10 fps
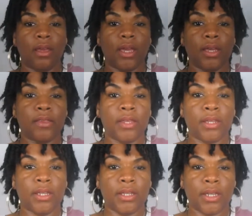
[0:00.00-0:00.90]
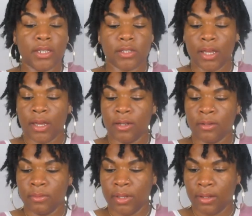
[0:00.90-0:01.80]
And then the next
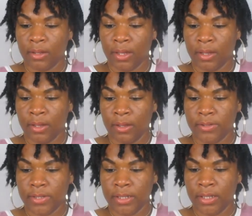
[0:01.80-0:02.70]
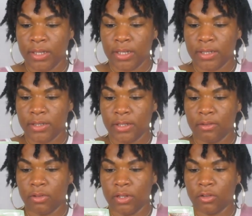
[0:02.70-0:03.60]
item that I see is the
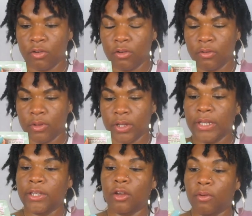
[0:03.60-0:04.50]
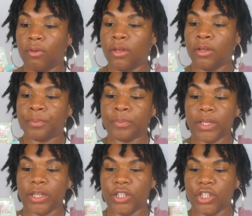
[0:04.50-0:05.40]
quinoa, quinoa
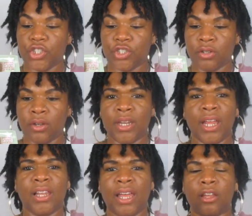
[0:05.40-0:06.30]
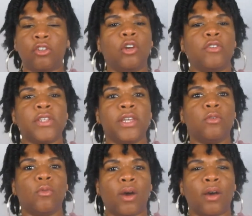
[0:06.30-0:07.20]
conditioner. And I like, no, it's
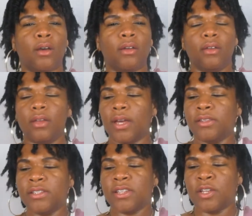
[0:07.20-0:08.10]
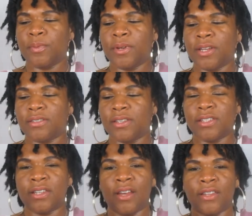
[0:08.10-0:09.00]
quinoa. I think that's how you pronounce it. I
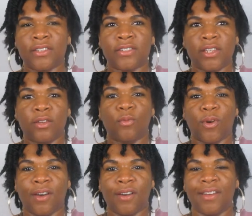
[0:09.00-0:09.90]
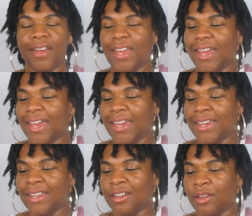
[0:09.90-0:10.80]
think, I think it's quinoa.
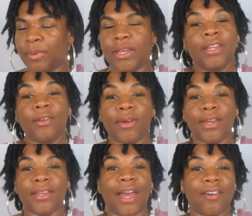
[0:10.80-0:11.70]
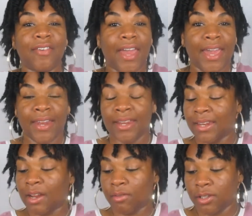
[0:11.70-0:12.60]
And, um, but anyway, I've had it and I
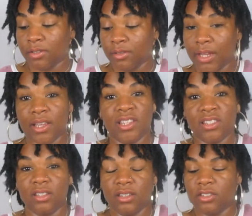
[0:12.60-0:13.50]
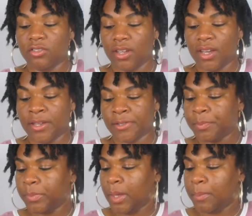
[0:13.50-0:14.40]
really do like it. It's good, you guys.
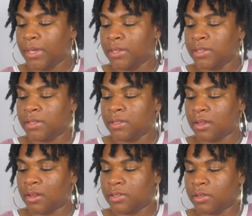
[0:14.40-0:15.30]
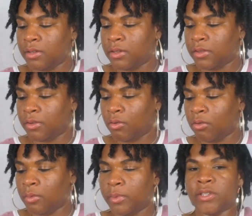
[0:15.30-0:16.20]
But this is also another
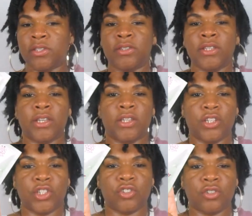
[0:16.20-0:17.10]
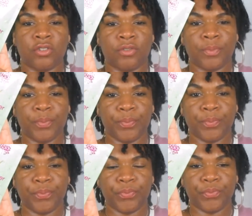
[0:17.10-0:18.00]
oil, but this is the conditioner.
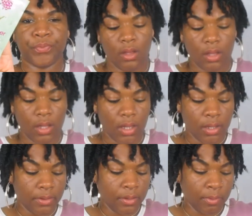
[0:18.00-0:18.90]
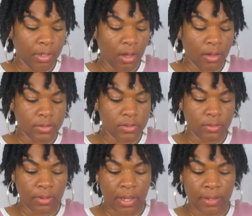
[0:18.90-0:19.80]
And then we also
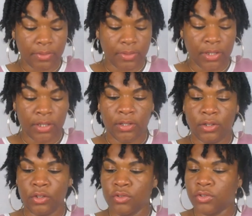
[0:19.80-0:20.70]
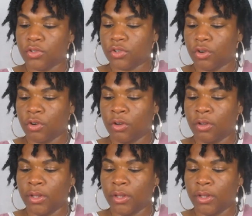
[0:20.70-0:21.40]
got the loose curl